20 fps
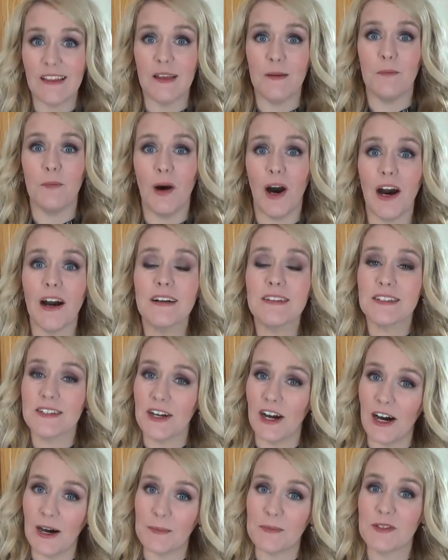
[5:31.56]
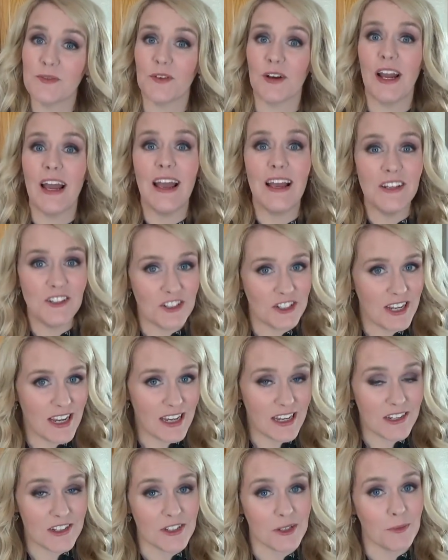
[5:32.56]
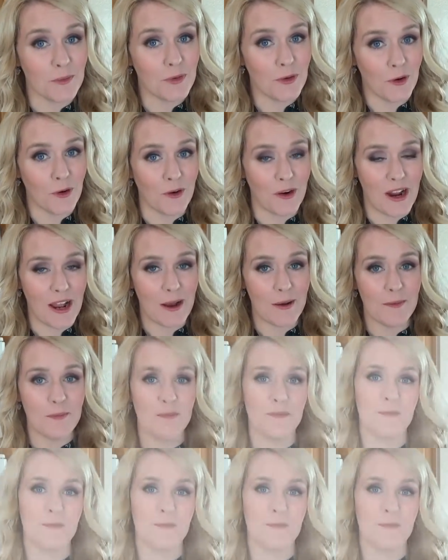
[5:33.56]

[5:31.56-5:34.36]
in the box tops for education program.